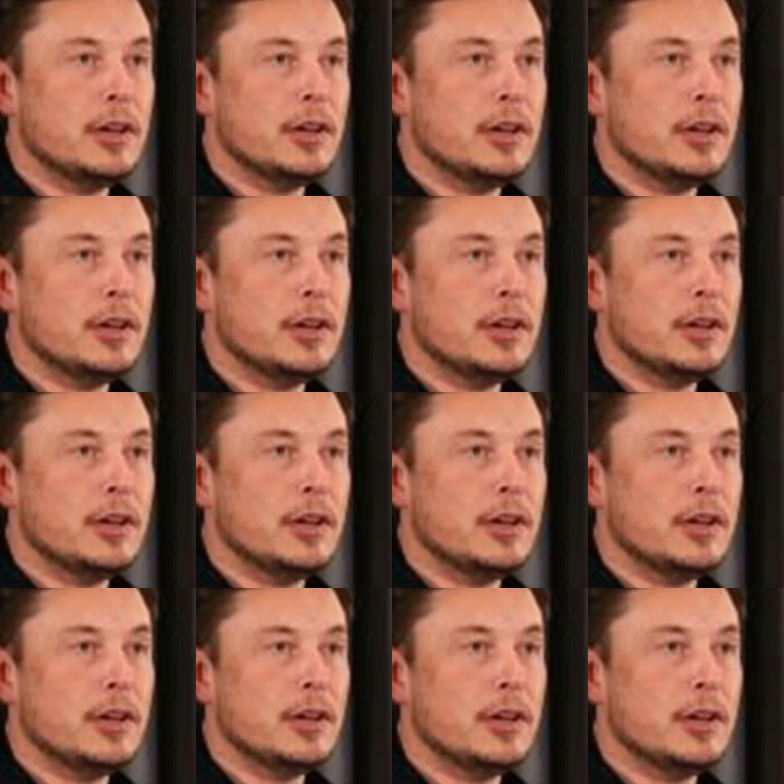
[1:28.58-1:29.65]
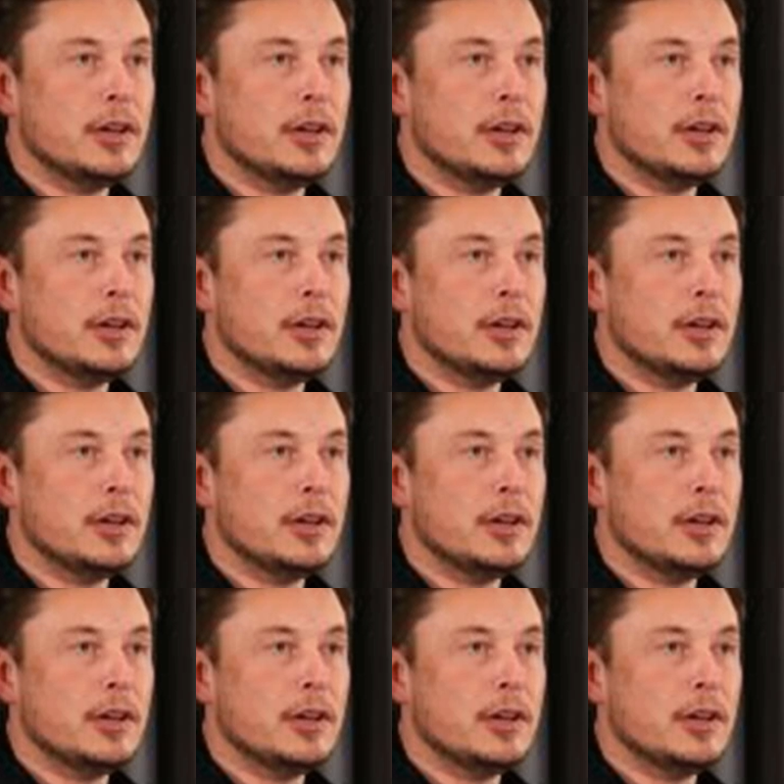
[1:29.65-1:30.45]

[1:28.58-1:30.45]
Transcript: Nothing is said.